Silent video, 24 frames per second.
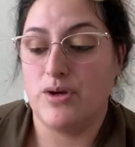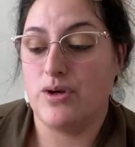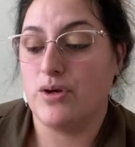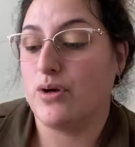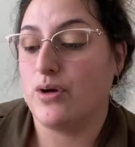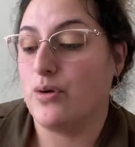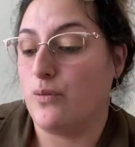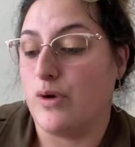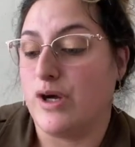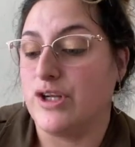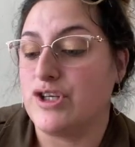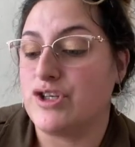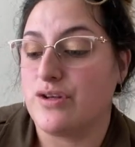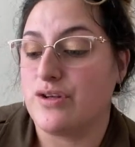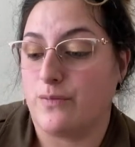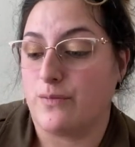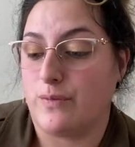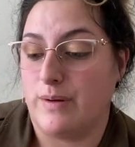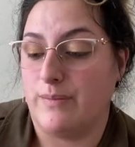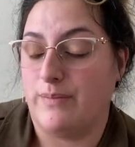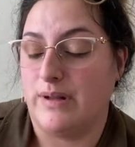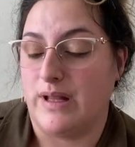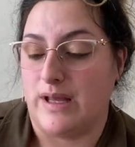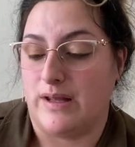you can watch the
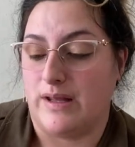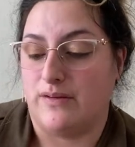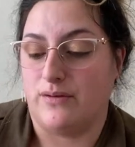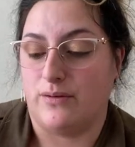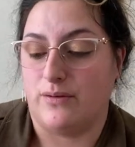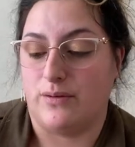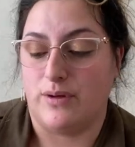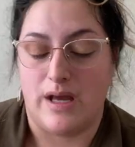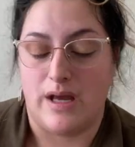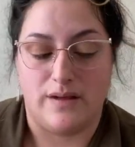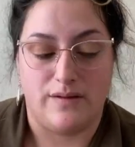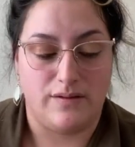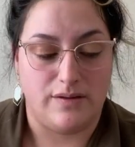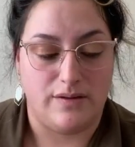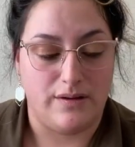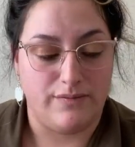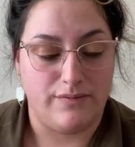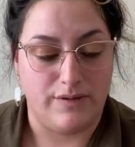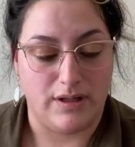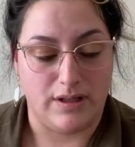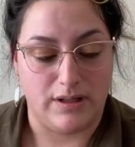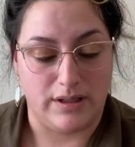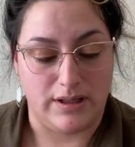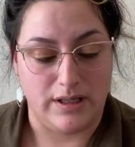replay. So yes,
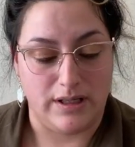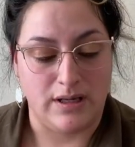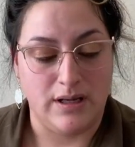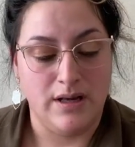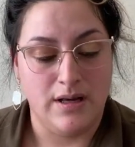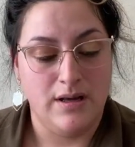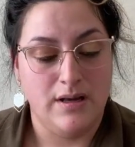definitely.